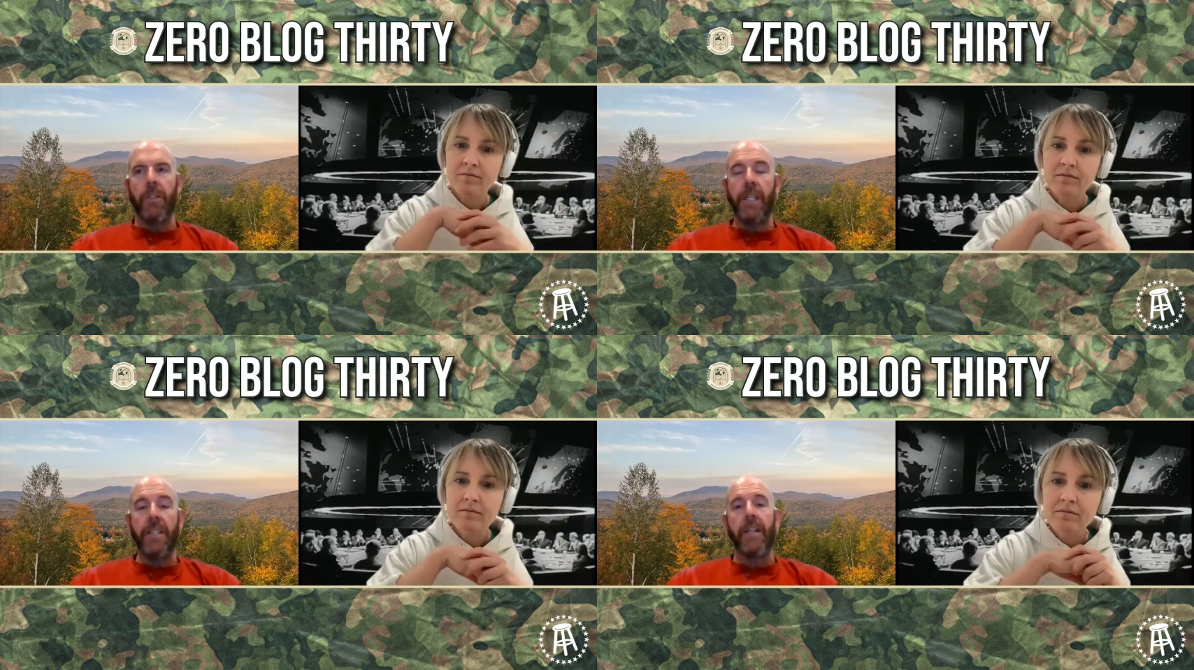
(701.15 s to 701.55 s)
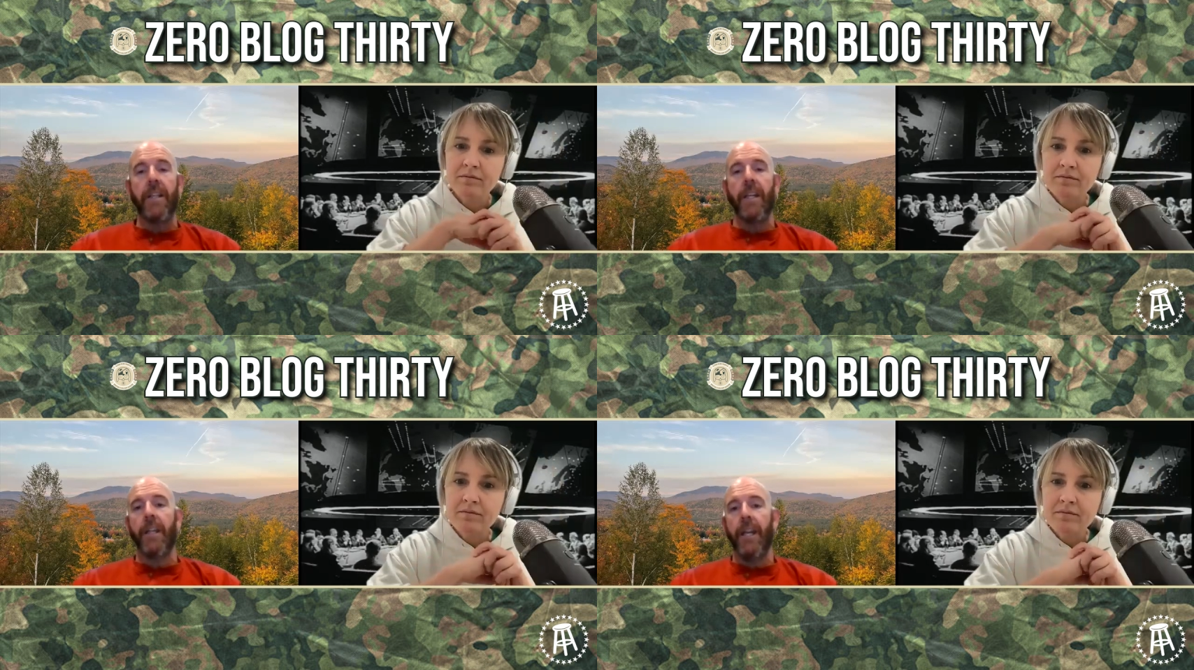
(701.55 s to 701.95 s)
Speaker 1: And he's
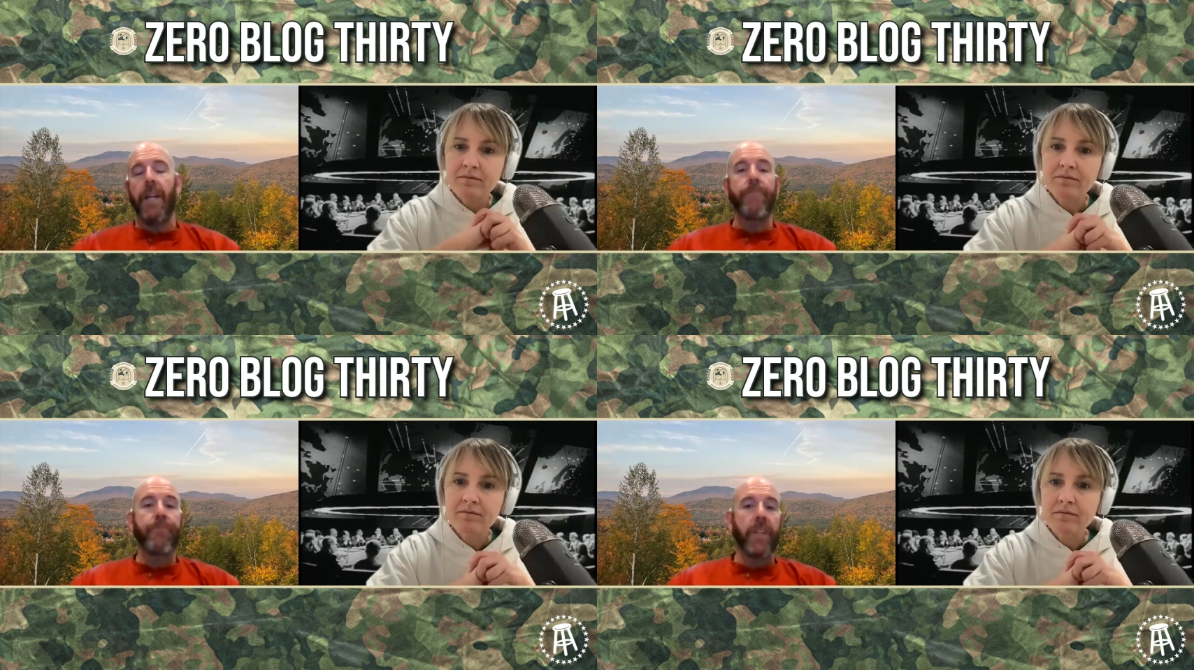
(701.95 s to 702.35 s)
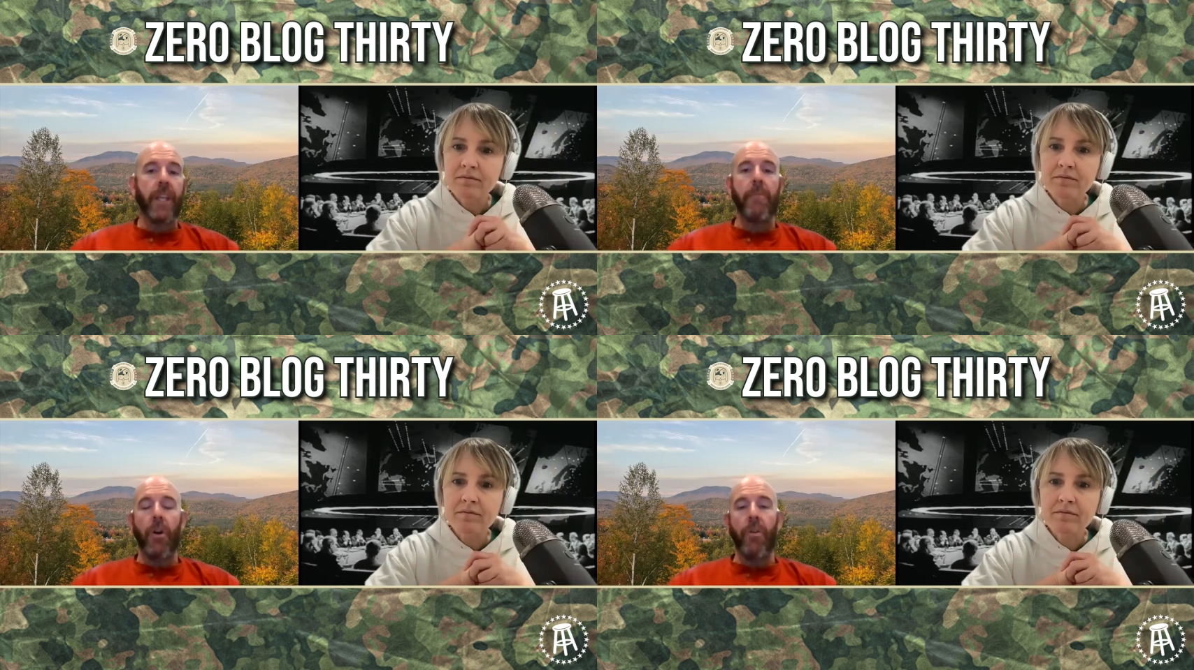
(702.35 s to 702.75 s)
thinking, hey,
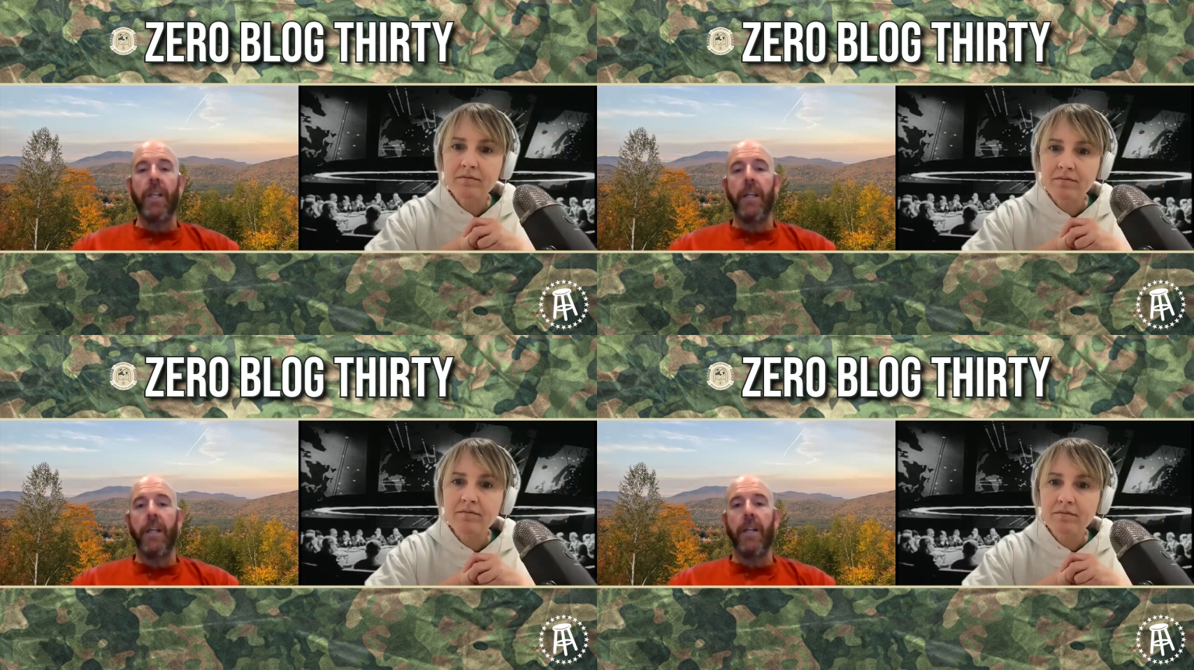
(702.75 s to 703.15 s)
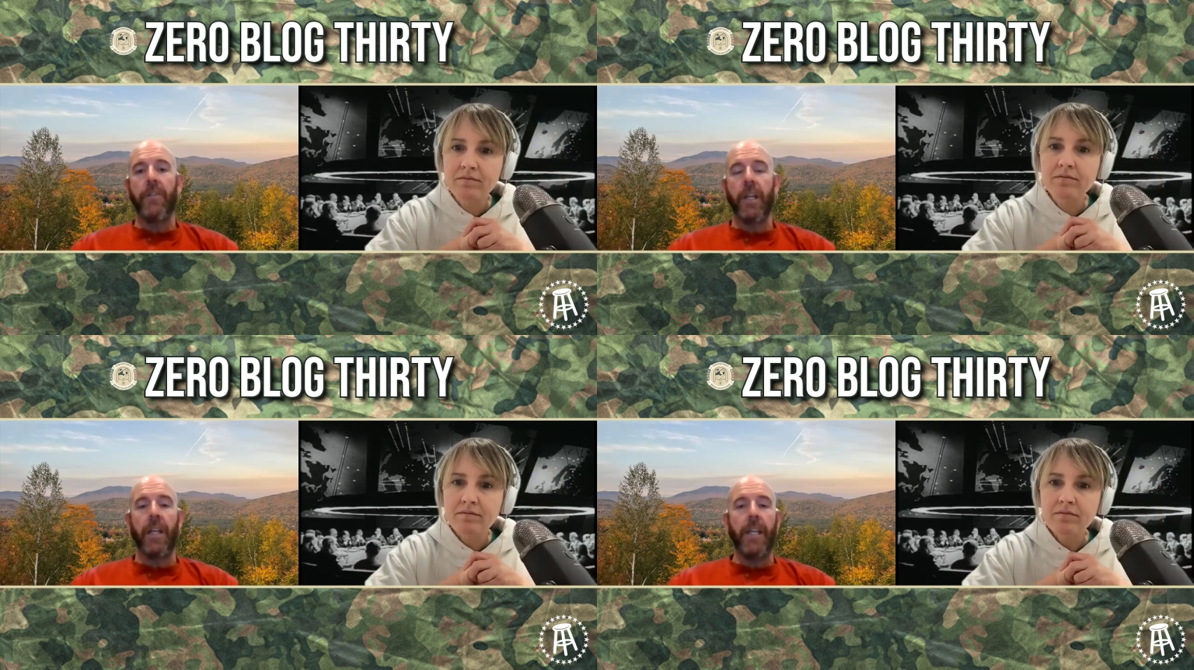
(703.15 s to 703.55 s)
I'm going in here, they're
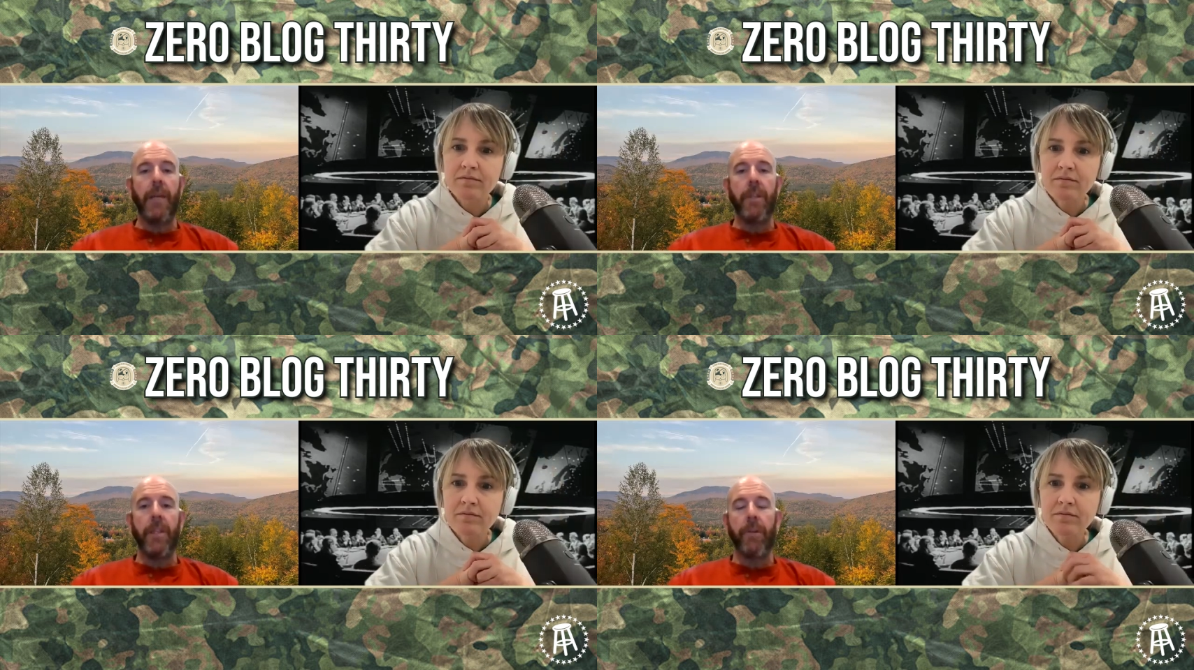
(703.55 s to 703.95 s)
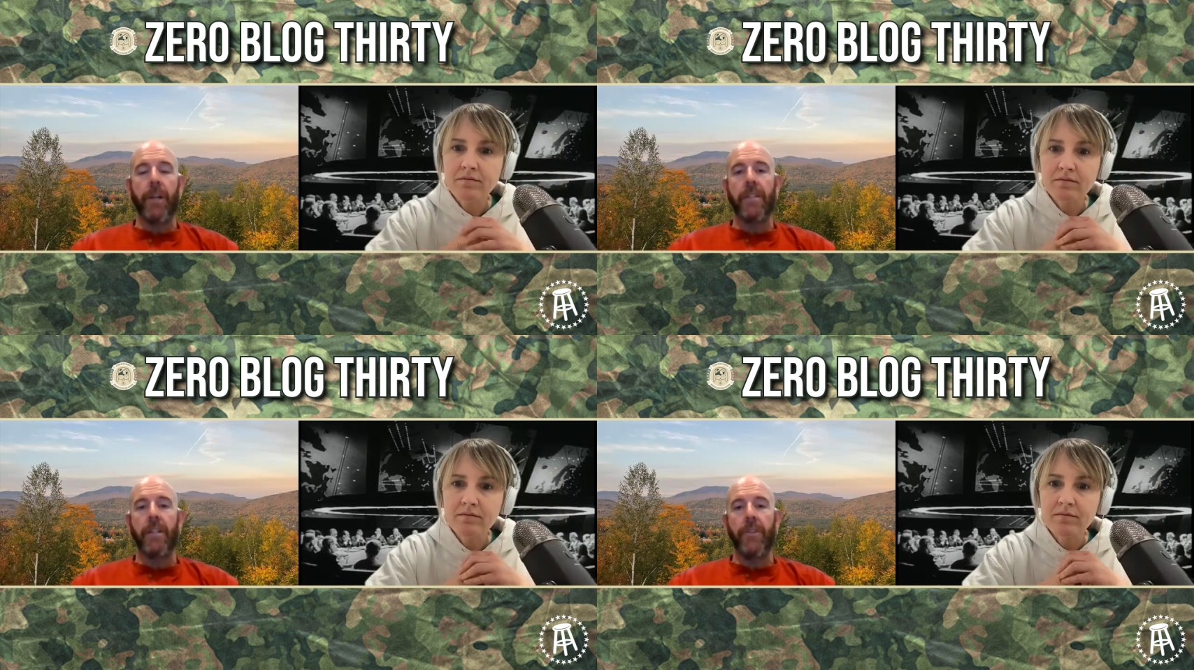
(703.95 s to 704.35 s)
going to name me the
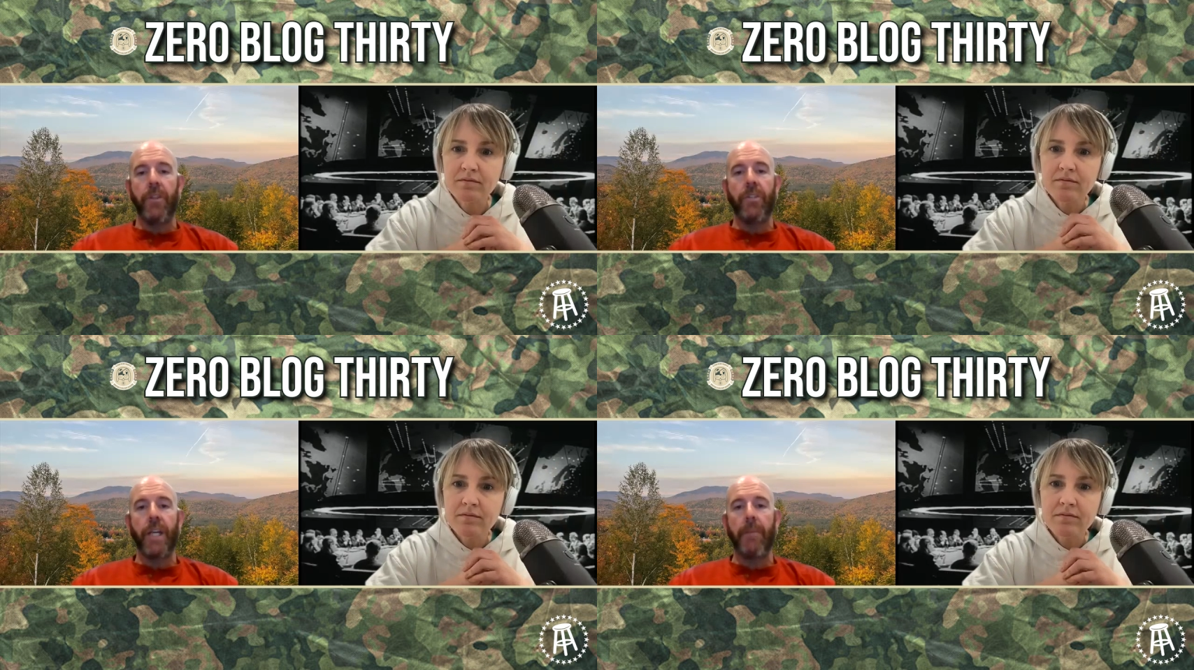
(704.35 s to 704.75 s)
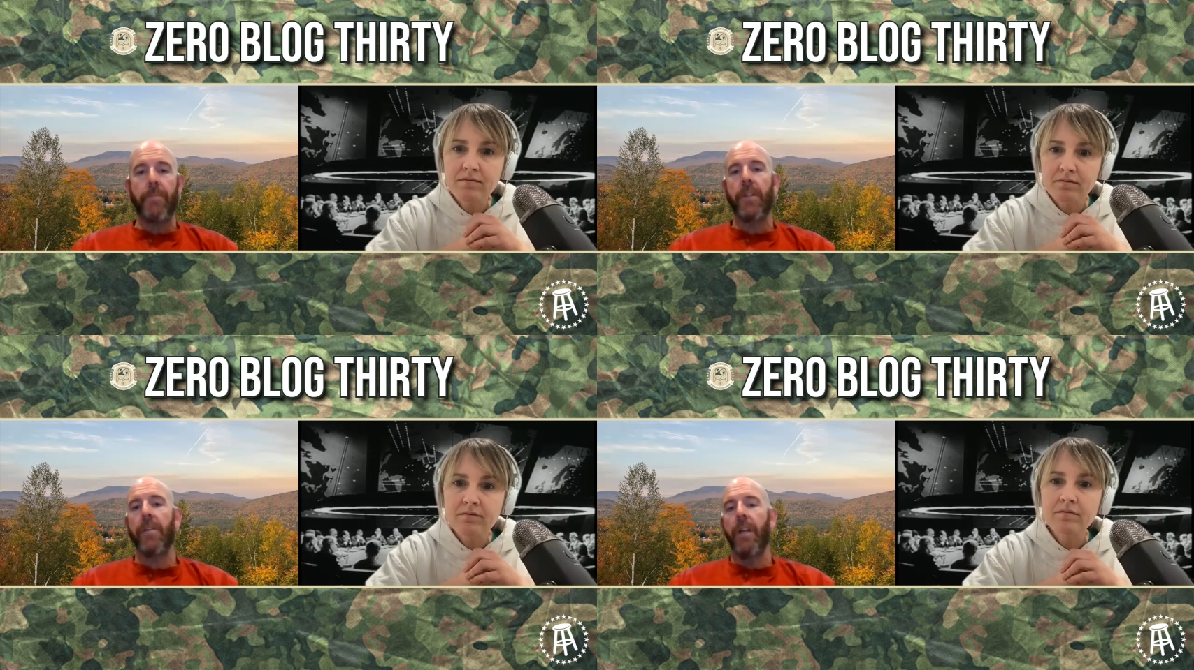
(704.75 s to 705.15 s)
president of the new
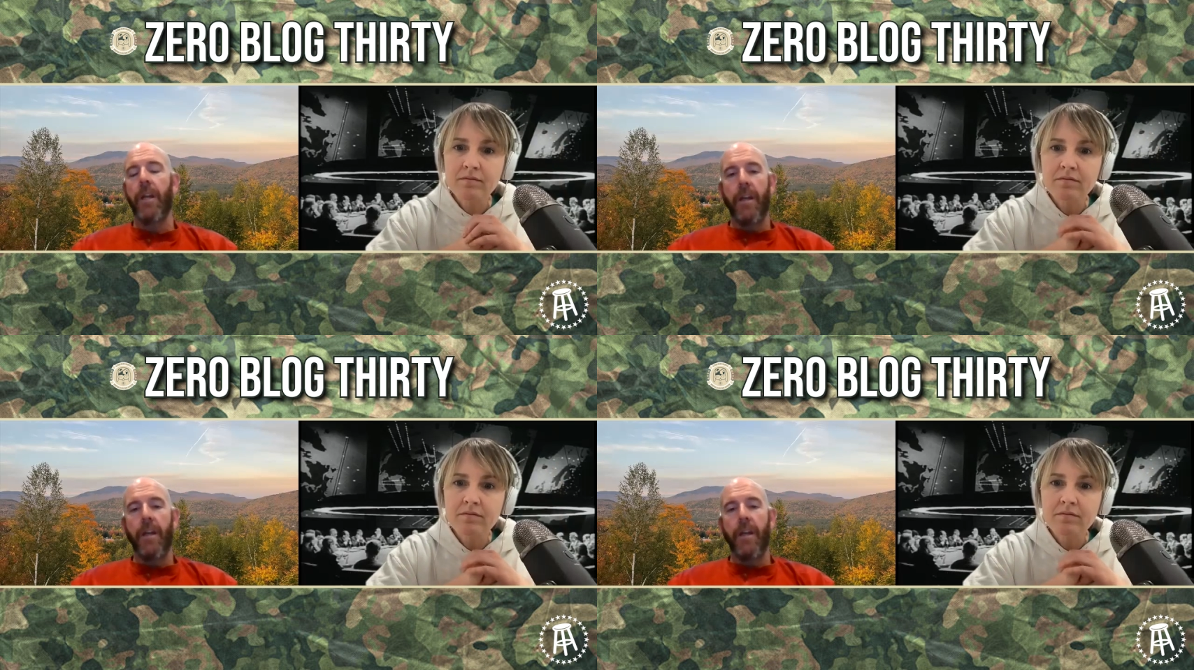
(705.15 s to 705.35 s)
chapter,